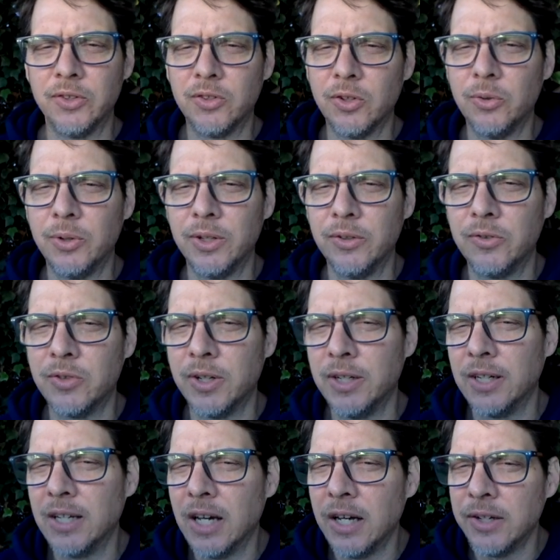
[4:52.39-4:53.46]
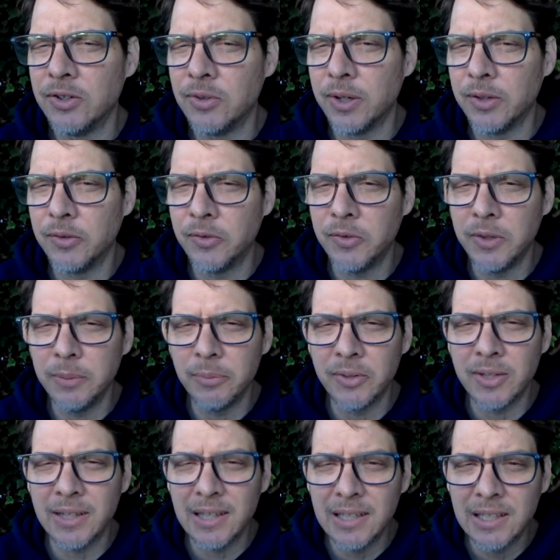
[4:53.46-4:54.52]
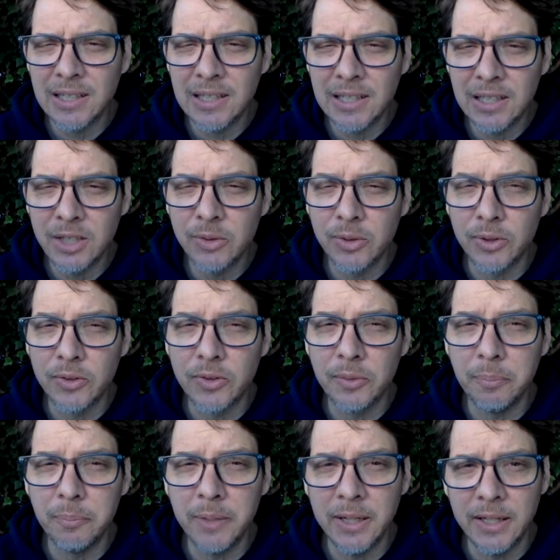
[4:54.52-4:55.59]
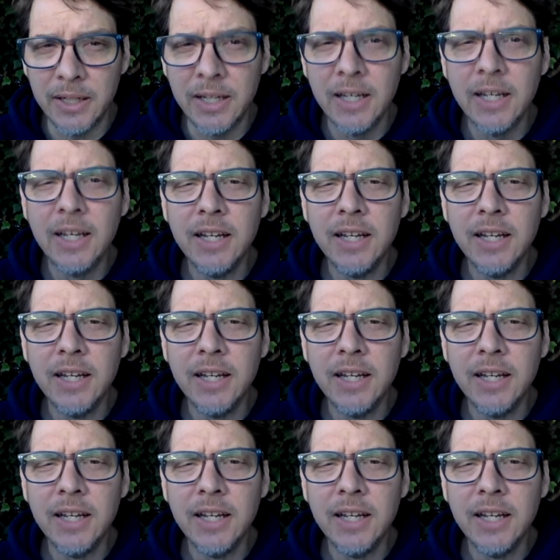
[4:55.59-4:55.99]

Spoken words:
that Dogen is trying to contrast seems a little clearer to me.